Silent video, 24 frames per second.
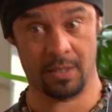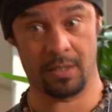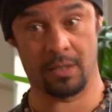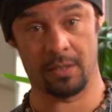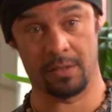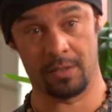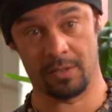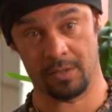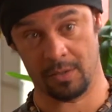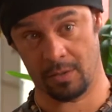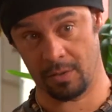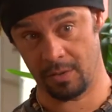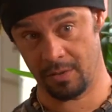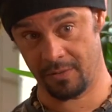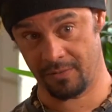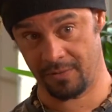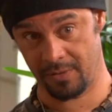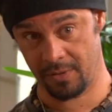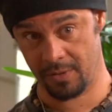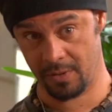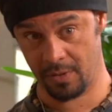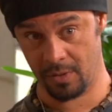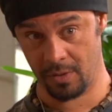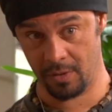called Souls for
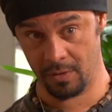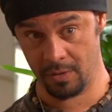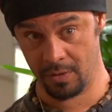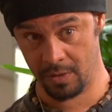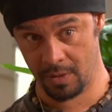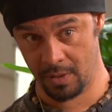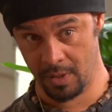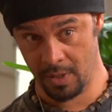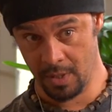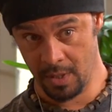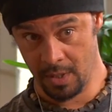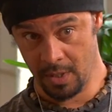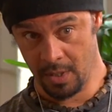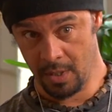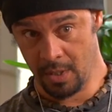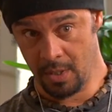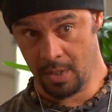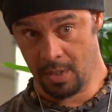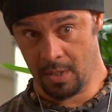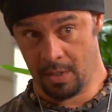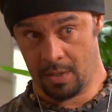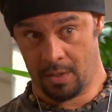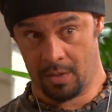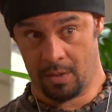Souls,
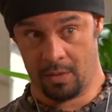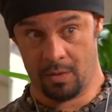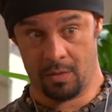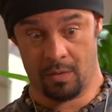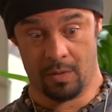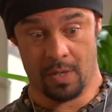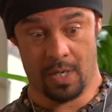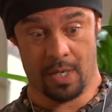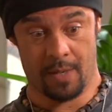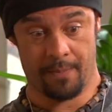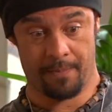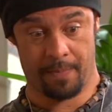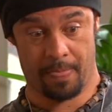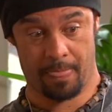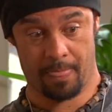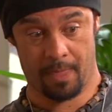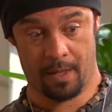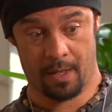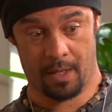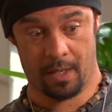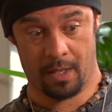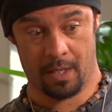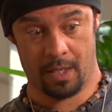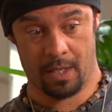who
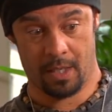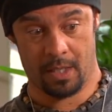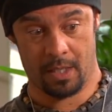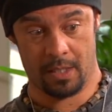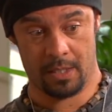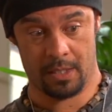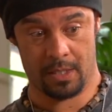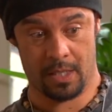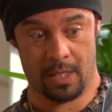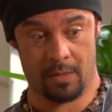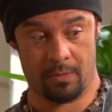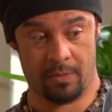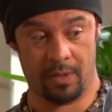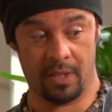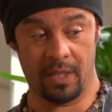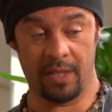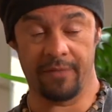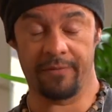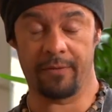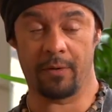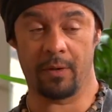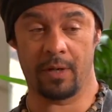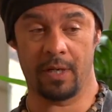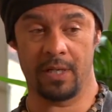is a
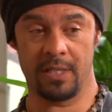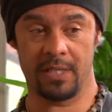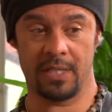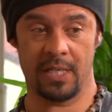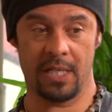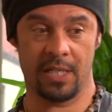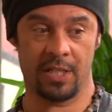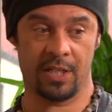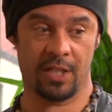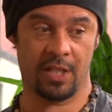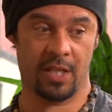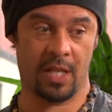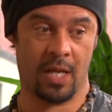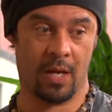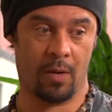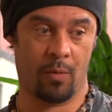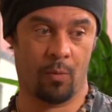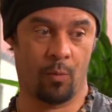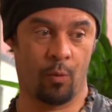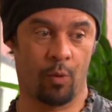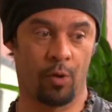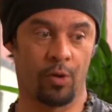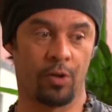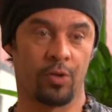relief organization that
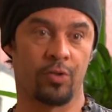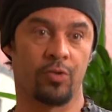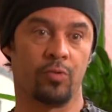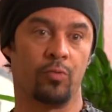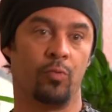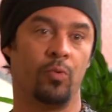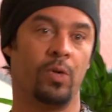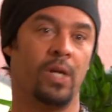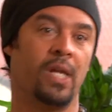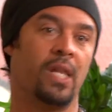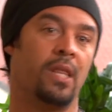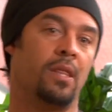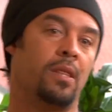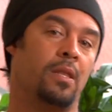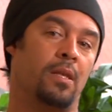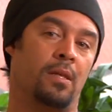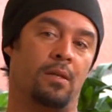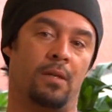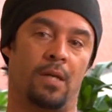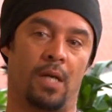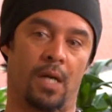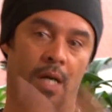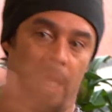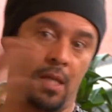works with
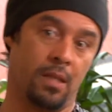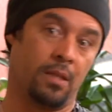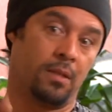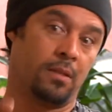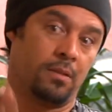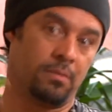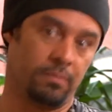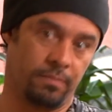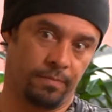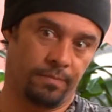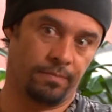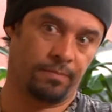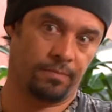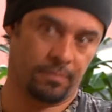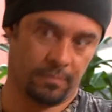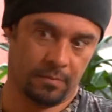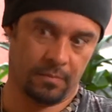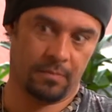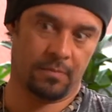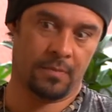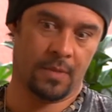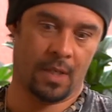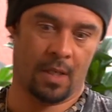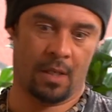other
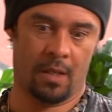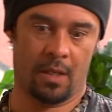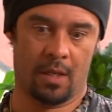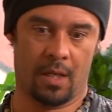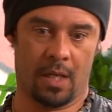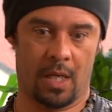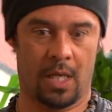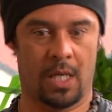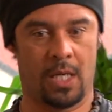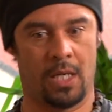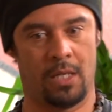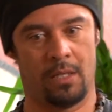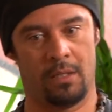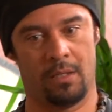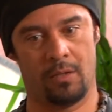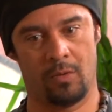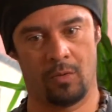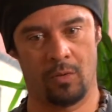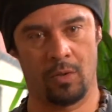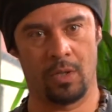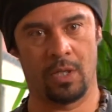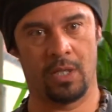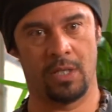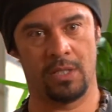
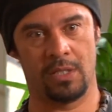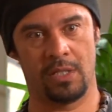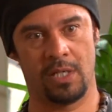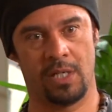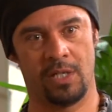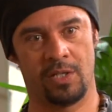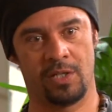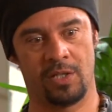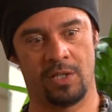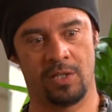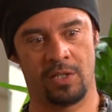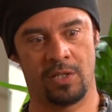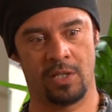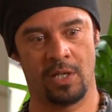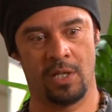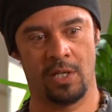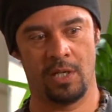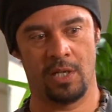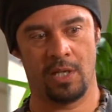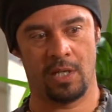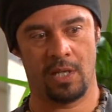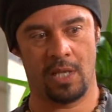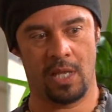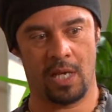organizations,
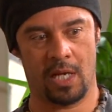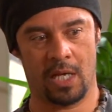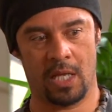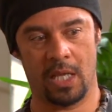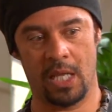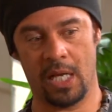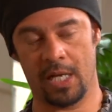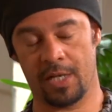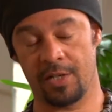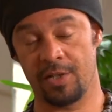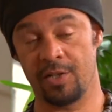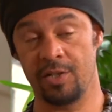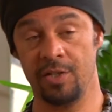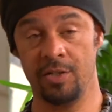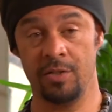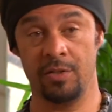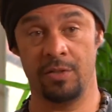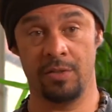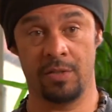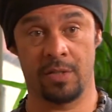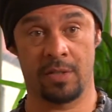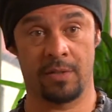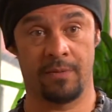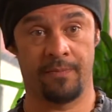and they collect
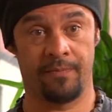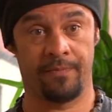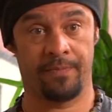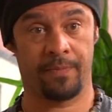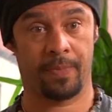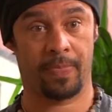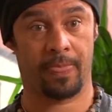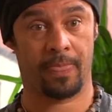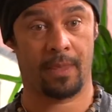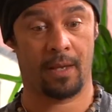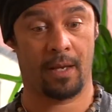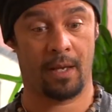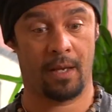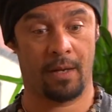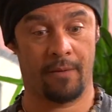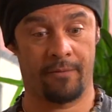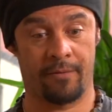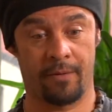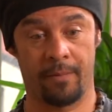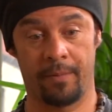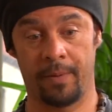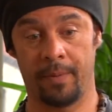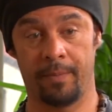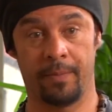shoes
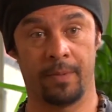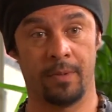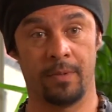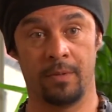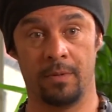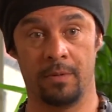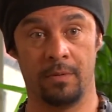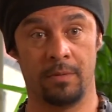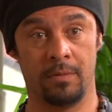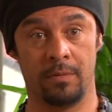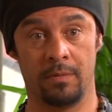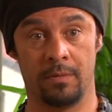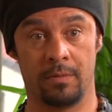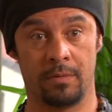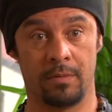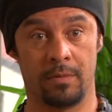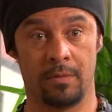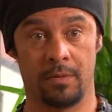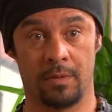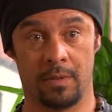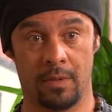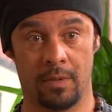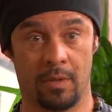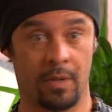for people who
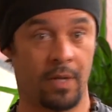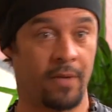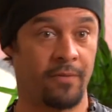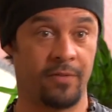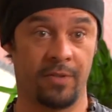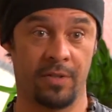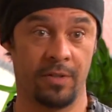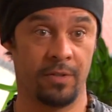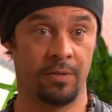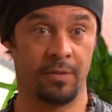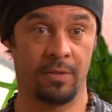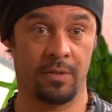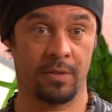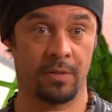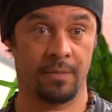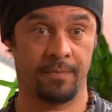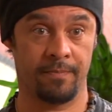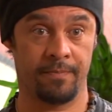don't have shoes.